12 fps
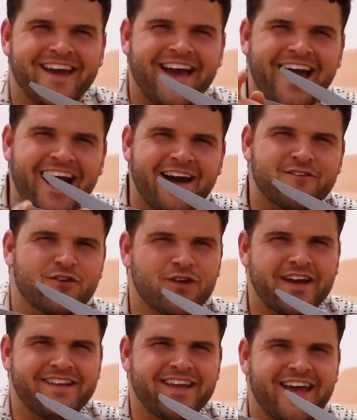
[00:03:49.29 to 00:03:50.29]
have a
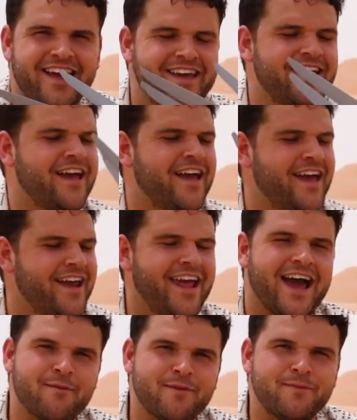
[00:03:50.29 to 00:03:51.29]
great day and
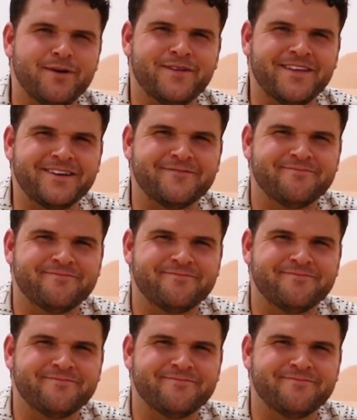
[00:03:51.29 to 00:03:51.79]
happy building.